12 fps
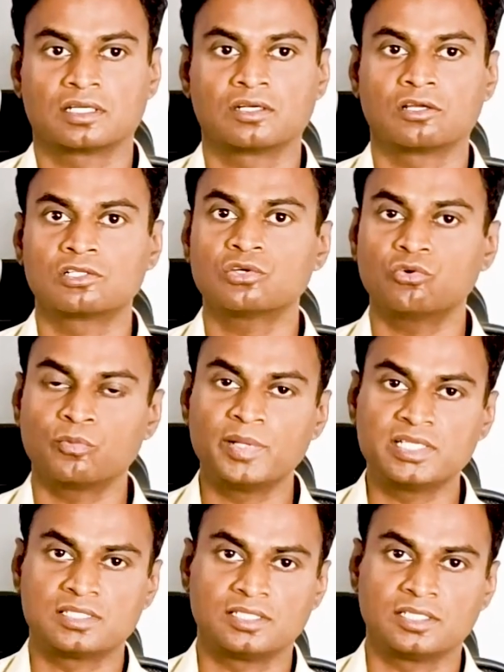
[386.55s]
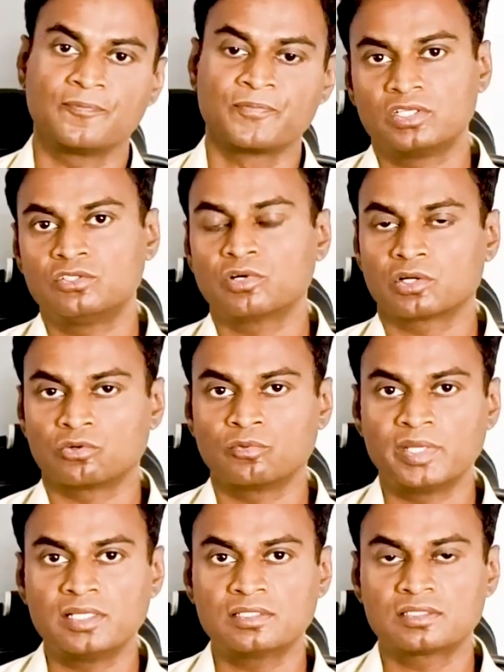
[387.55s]
And also obesity. When you are
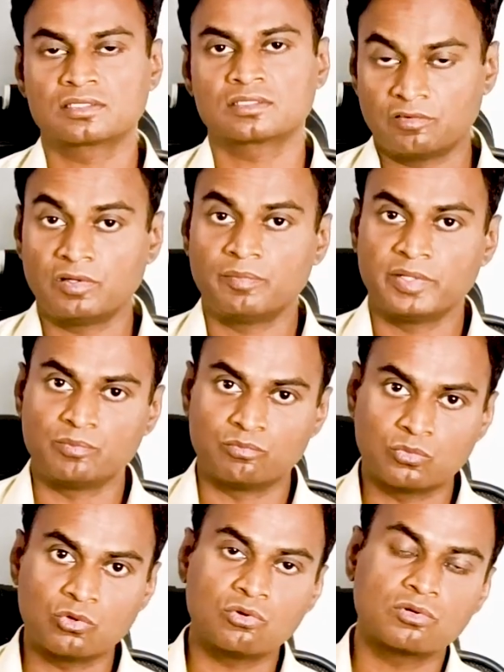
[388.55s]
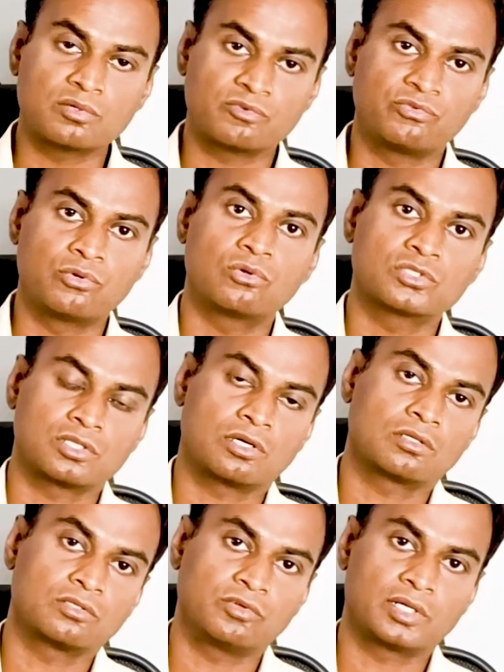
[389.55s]
obese, there will be more force
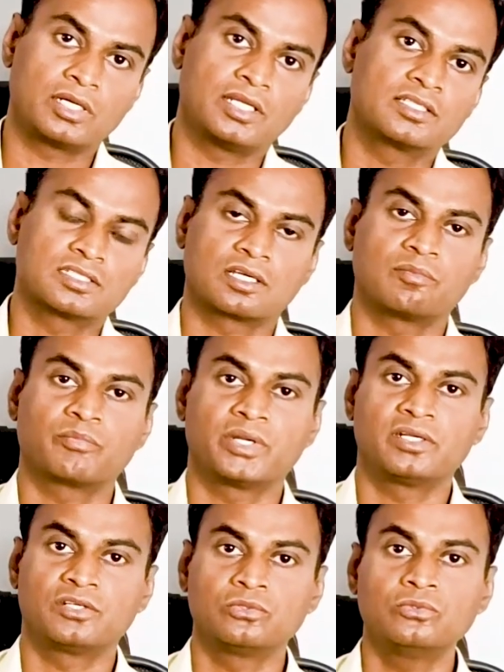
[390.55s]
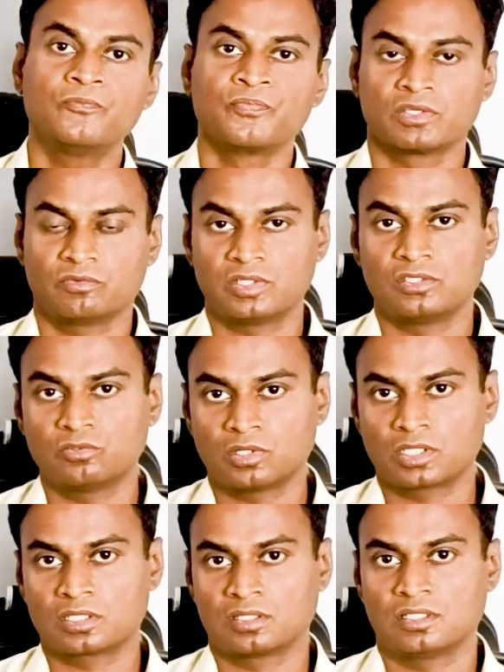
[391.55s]
on your legs compared to when you
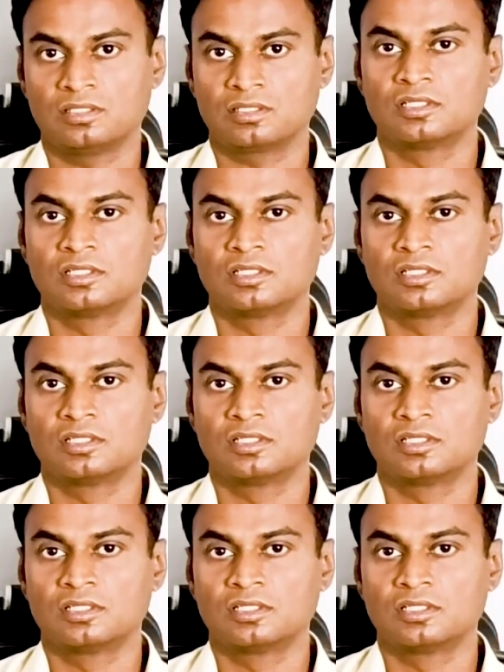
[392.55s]
are thin.